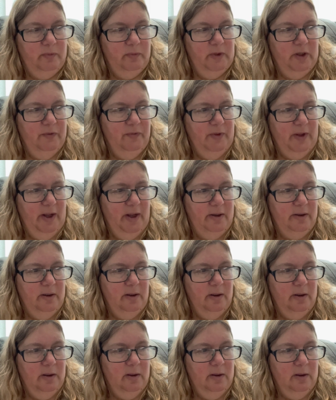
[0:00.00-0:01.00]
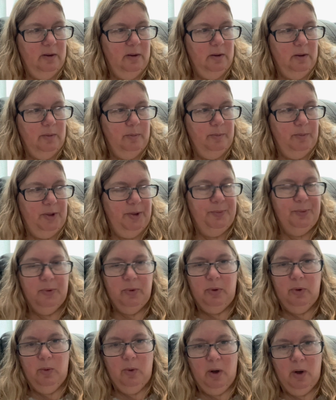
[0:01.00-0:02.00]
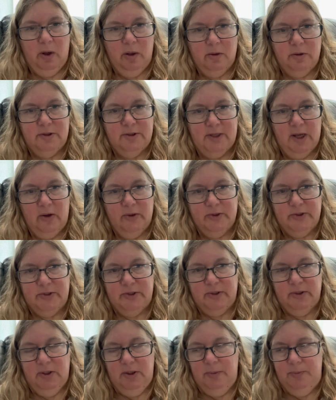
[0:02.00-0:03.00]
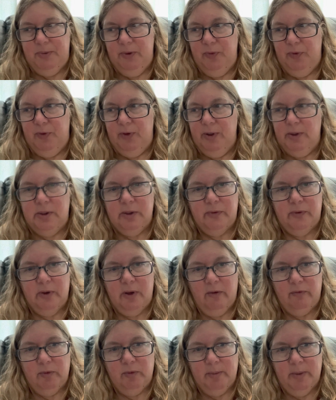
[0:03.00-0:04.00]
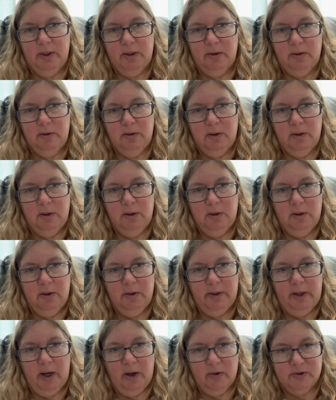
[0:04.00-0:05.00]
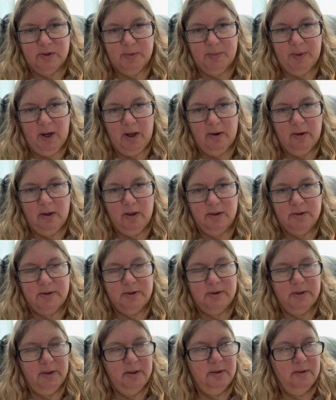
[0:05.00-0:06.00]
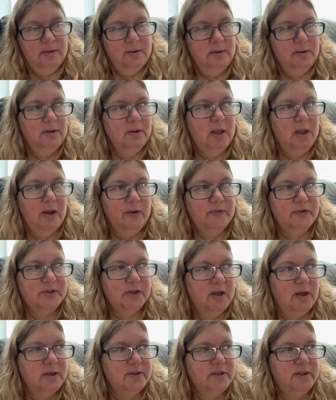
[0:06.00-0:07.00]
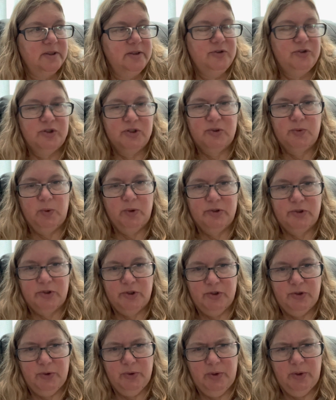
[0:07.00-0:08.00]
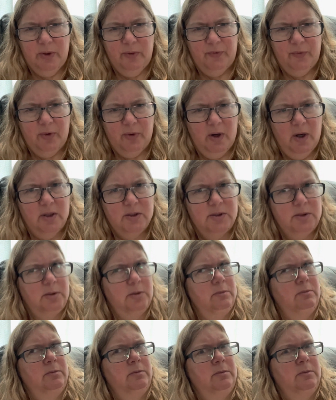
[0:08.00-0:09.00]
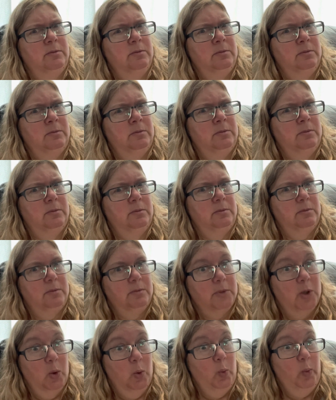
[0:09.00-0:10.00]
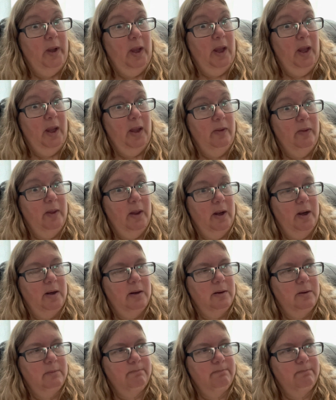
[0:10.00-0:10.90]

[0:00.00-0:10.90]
than people who are sound asleep and think that the government cares about us and loves us and just wants to do good for us. Okay, then.